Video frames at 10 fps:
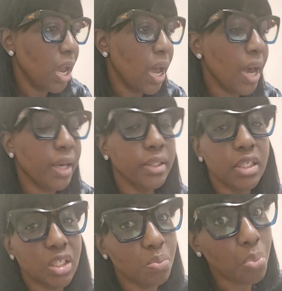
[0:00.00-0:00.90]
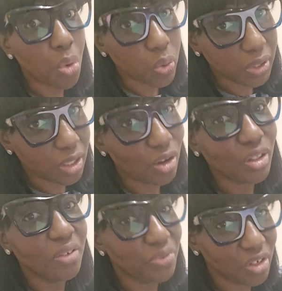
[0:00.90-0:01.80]
and it's mostly
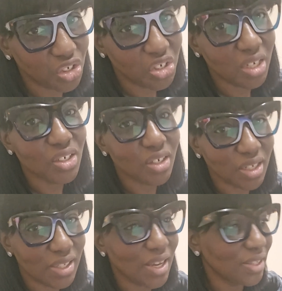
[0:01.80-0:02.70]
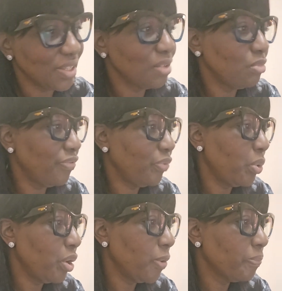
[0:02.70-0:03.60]
on differentiation, as I said
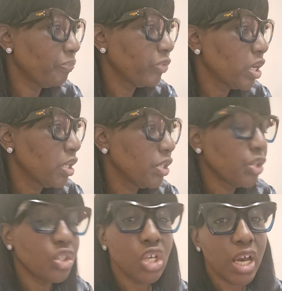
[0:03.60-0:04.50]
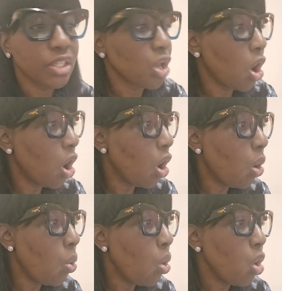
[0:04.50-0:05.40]
before, such as
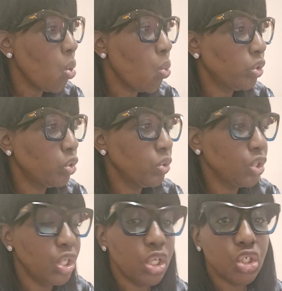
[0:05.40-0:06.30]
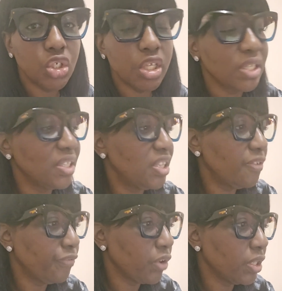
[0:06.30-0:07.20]
how would you teach this
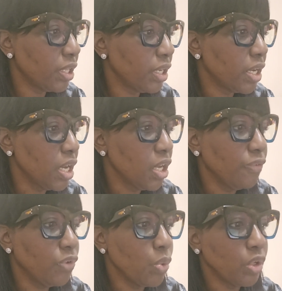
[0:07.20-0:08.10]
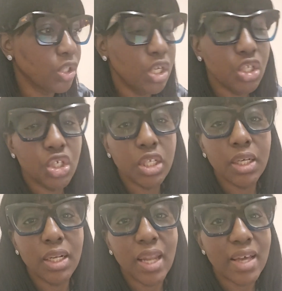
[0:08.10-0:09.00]
differently if you were
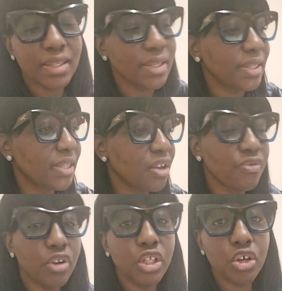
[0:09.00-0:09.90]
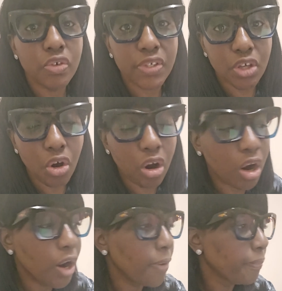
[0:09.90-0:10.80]
teaching classes several years
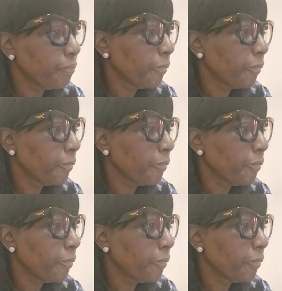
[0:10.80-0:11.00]
younger?